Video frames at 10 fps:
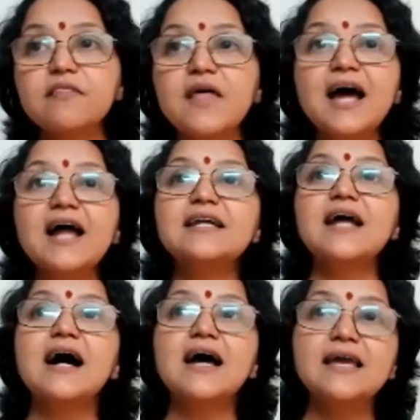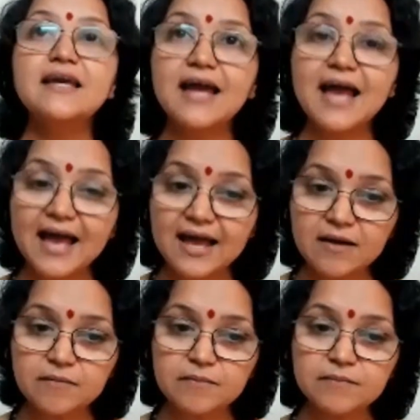that I
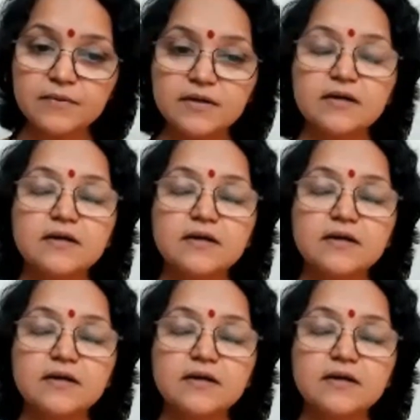am,